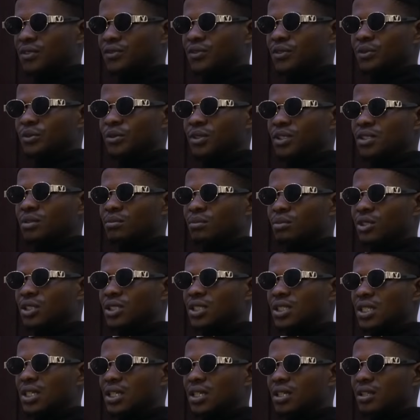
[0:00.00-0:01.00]
Even with the
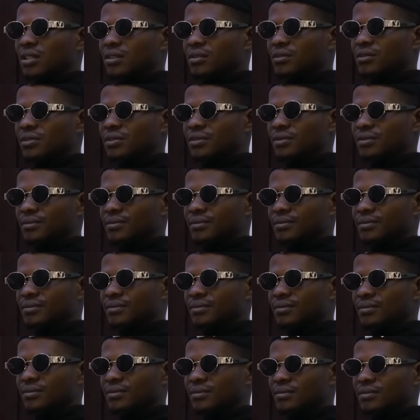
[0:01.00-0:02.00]
money I have,
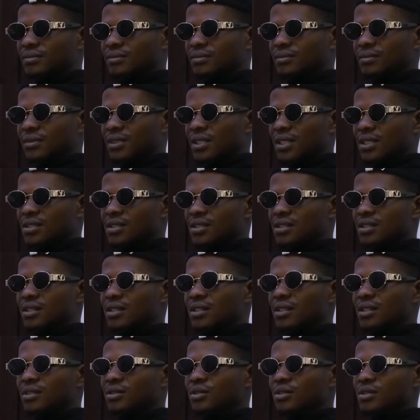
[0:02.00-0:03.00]
I
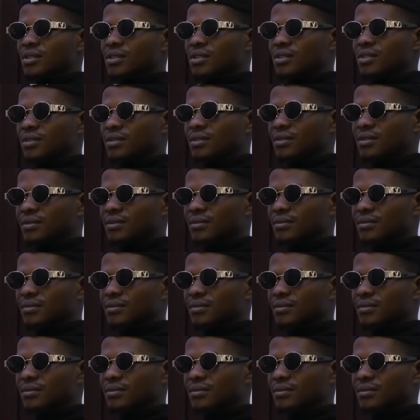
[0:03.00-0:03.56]
still cannot see.